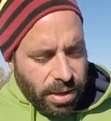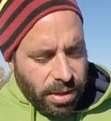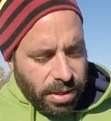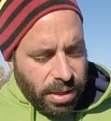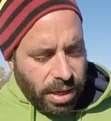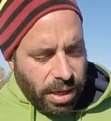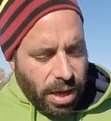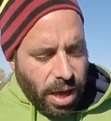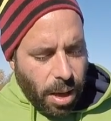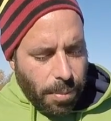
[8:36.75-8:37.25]

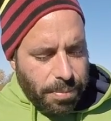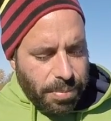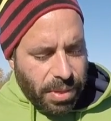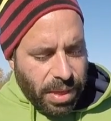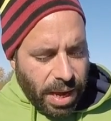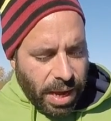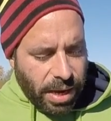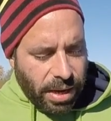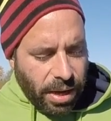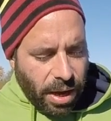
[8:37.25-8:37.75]
The
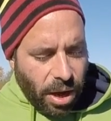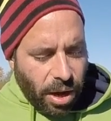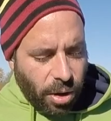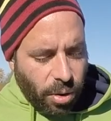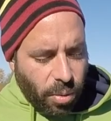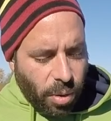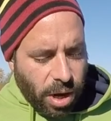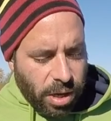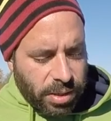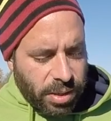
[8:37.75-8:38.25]
uptake
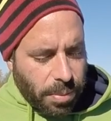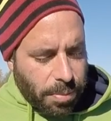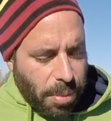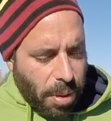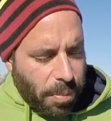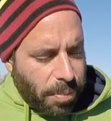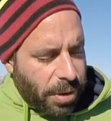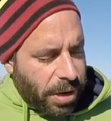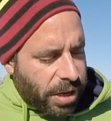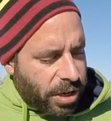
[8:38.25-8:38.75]
across the
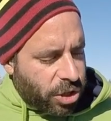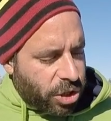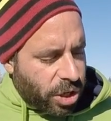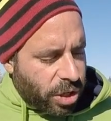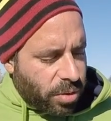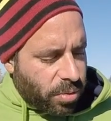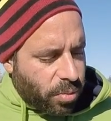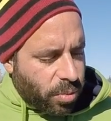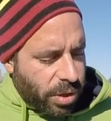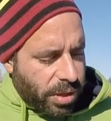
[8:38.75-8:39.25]

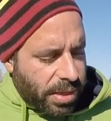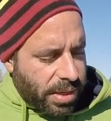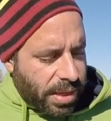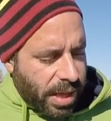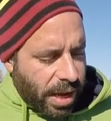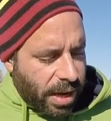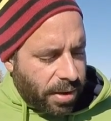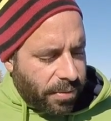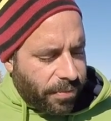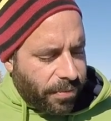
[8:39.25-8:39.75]
population would
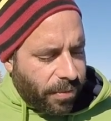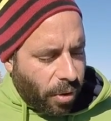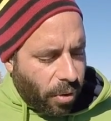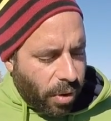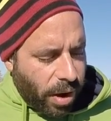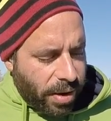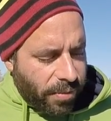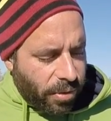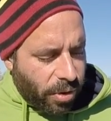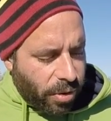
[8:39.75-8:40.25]
take
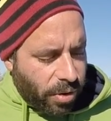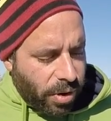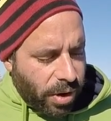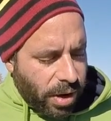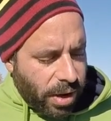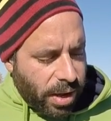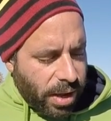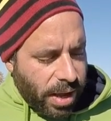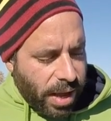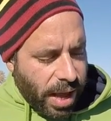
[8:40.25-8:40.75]
forever
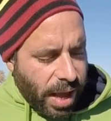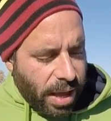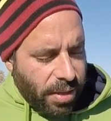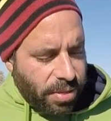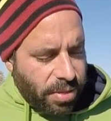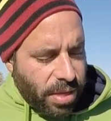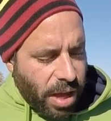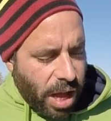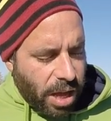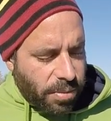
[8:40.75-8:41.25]

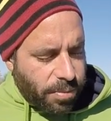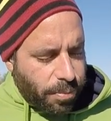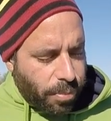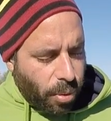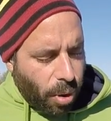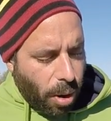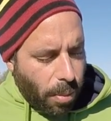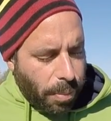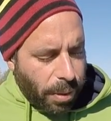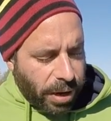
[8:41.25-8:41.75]
and not
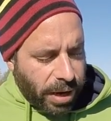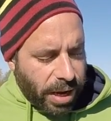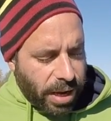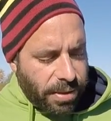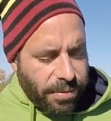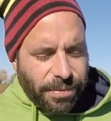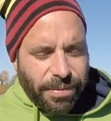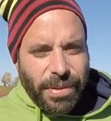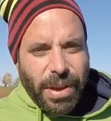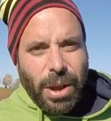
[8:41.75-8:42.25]
propagate
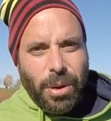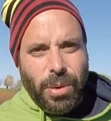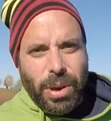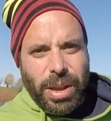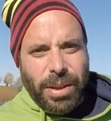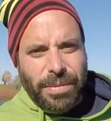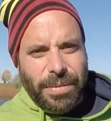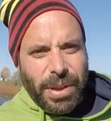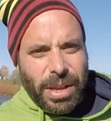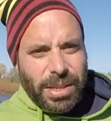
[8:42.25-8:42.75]

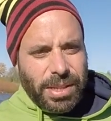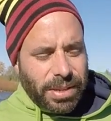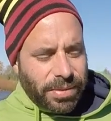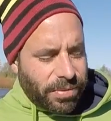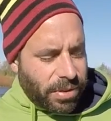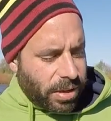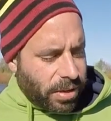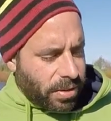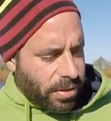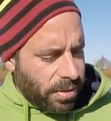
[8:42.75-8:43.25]
very
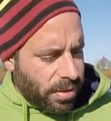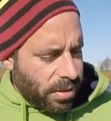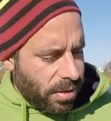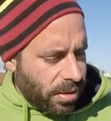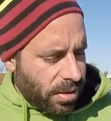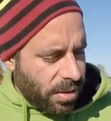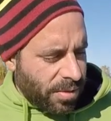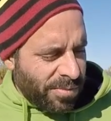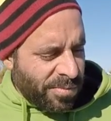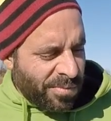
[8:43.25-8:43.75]
effectively.
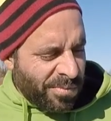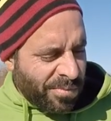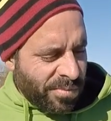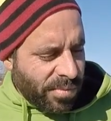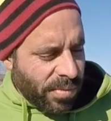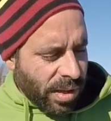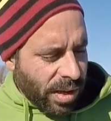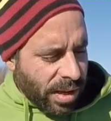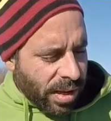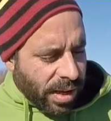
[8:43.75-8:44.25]

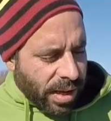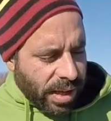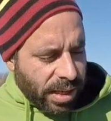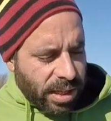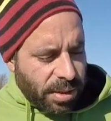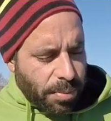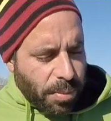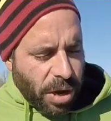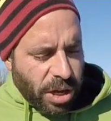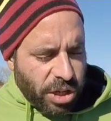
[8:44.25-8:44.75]

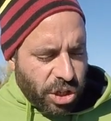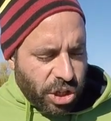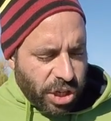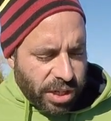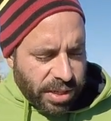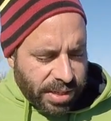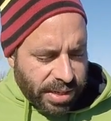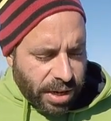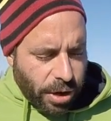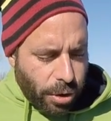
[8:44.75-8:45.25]
It's much
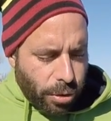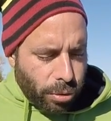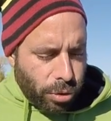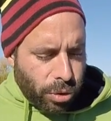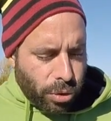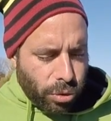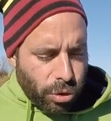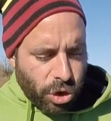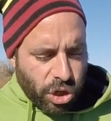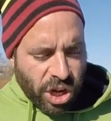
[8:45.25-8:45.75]
easier
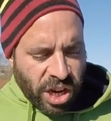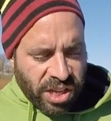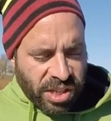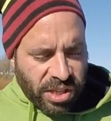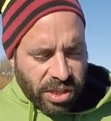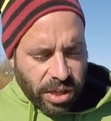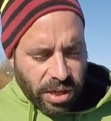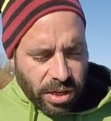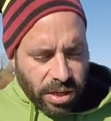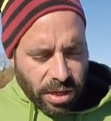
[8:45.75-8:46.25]
just